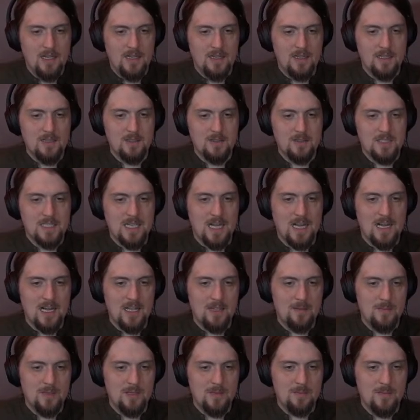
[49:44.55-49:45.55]
little
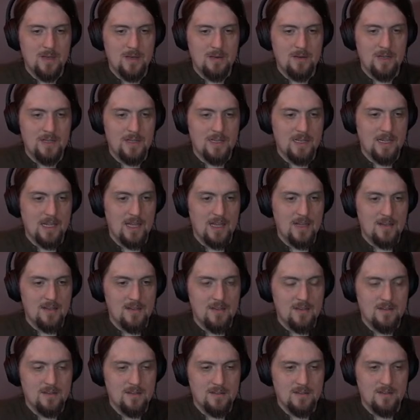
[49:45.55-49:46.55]
time he married
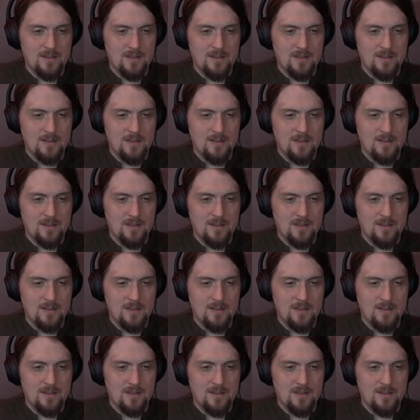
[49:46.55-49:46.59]
again.